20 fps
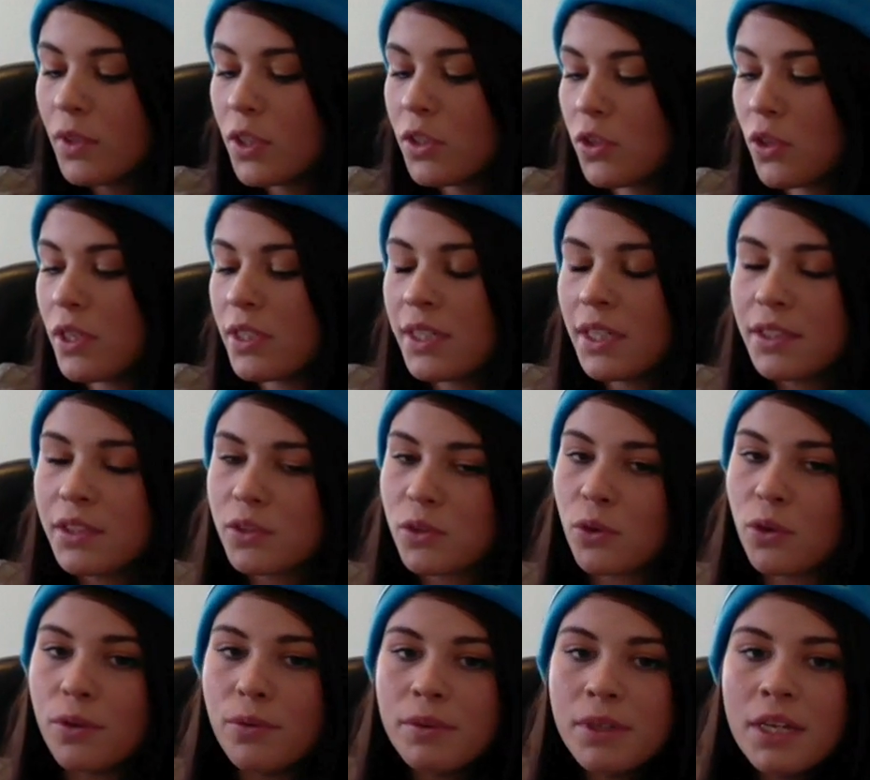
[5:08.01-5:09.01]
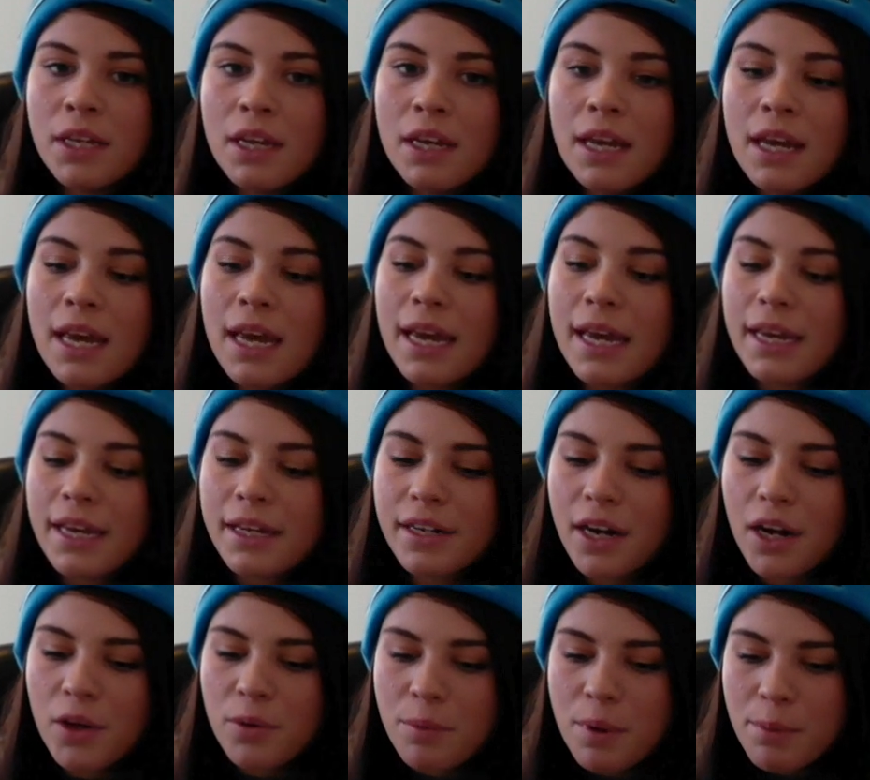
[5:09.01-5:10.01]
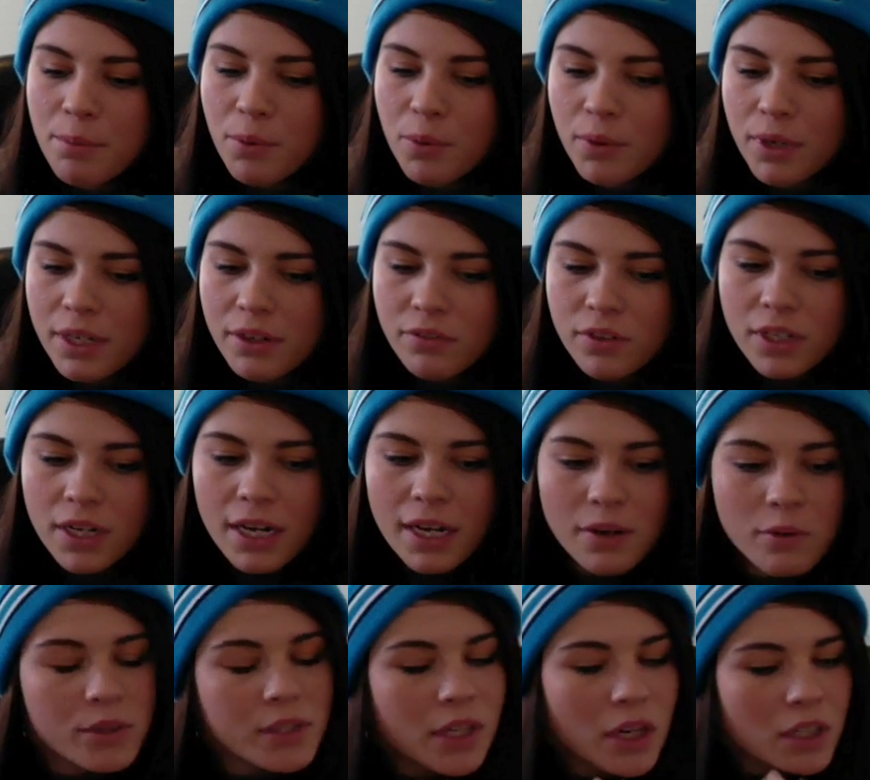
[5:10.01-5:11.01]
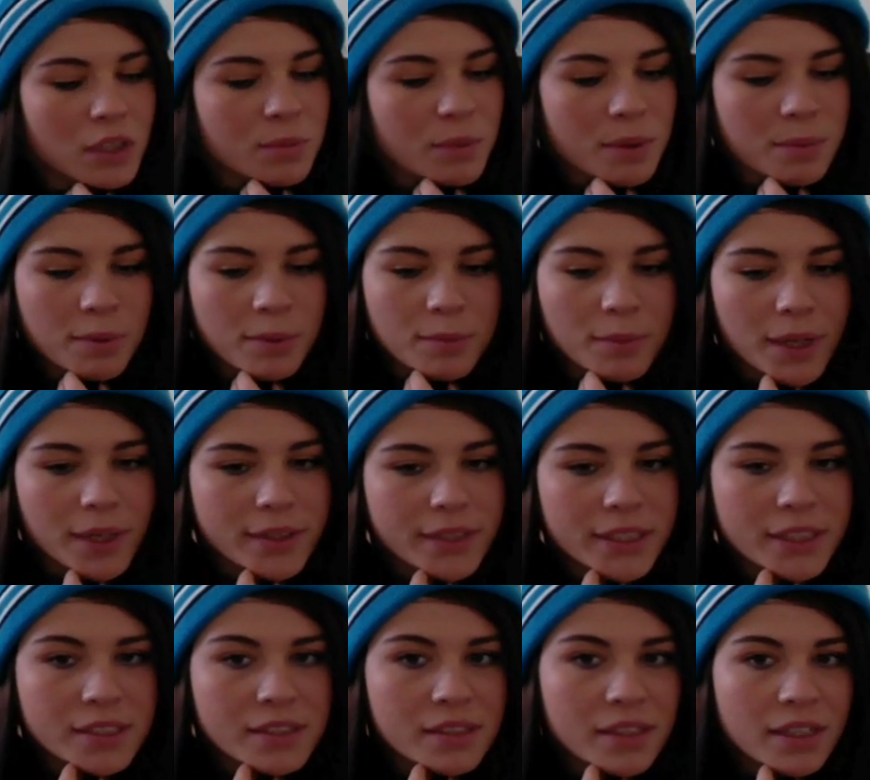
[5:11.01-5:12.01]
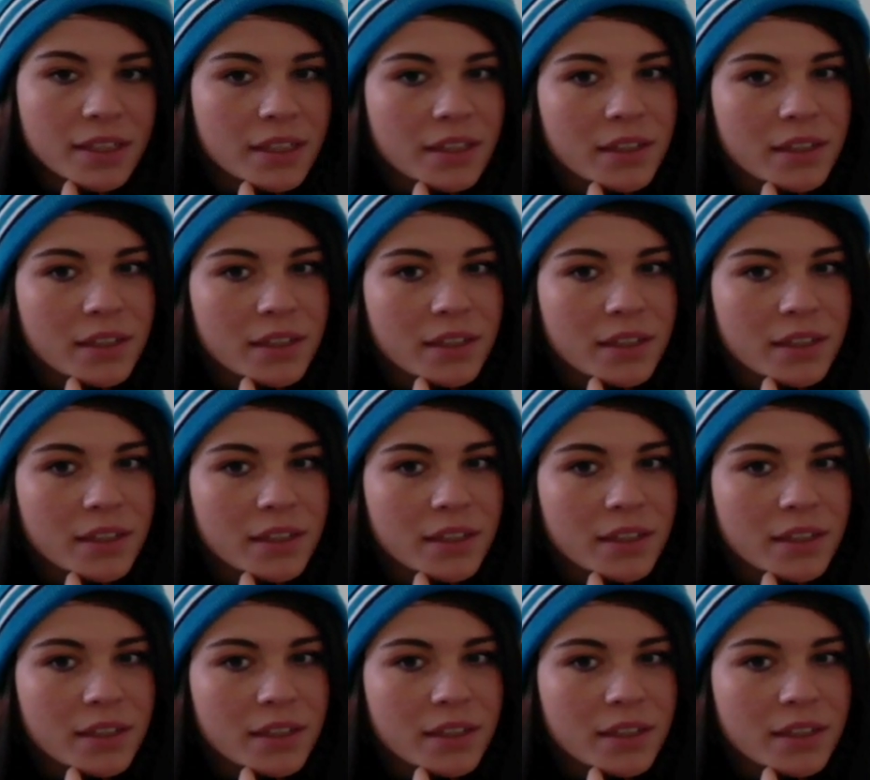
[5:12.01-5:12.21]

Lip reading: So I set this goal. And I remember whenever I would talk to people about this,